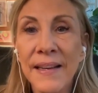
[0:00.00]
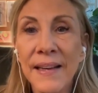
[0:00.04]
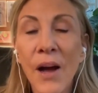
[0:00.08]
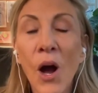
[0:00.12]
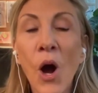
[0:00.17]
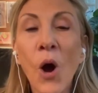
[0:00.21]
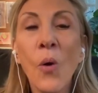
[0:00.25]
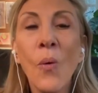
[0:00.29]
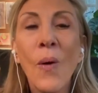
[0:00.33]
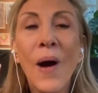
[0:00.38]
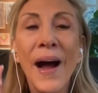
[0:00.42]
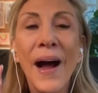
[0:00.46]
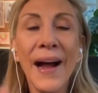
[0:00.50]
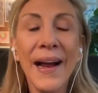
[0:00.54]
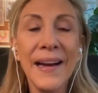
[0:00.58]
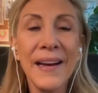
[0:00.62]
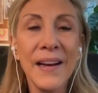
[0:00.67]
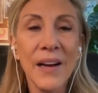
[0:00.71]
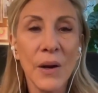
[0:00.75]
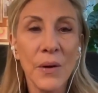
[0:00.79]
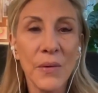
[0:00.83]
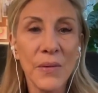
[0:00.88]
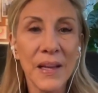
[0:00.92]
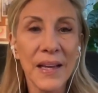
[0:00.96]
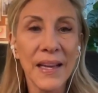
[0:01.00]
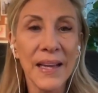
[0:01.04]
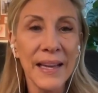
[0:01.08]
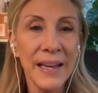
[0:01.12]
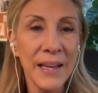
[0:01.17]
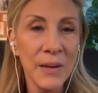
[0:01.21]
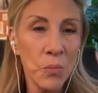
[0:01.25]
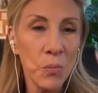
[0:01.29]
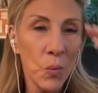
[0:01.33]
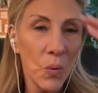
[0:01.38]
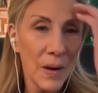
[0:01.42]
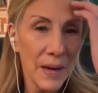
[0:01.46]
Oh, I know, the
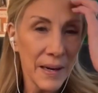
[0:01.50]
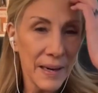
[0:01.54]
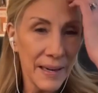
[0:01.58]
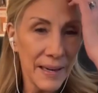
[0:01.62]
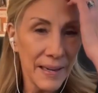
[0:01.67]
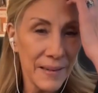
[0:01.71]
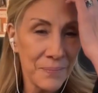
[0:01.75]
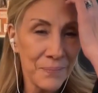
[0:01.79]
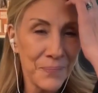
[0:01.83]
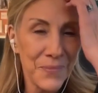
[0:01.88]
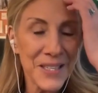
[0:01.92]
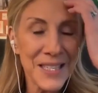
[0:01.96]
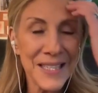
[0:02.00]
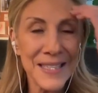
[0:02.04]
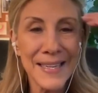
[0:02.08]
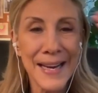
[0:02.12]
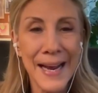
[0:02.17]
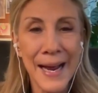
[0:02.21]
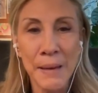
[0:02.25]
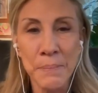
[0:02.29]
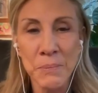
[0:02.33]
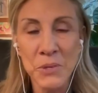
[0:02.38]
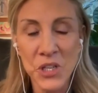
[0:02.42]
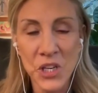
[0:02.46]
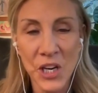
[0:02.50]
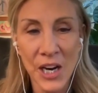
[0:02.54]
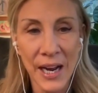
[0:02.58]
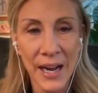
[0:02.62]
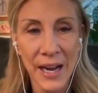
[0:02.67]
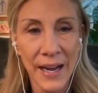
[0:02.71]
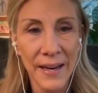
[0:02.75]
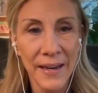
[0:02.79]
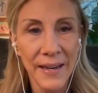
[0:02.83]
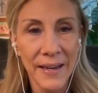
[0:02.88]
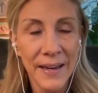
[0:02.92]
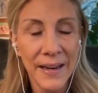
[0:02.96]
kid wanted
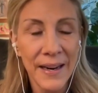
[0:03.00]
Snapchat.